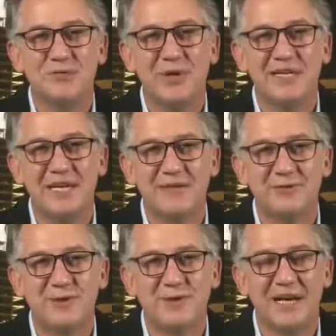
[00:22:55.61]

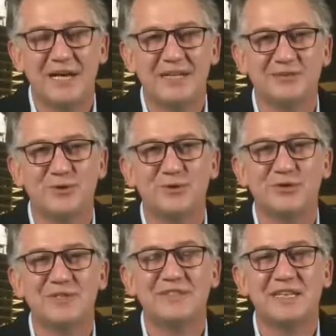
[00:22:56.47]
194 Start are
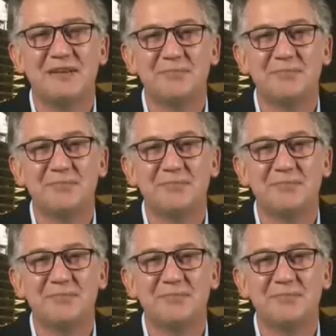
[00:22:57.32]
resolutions that have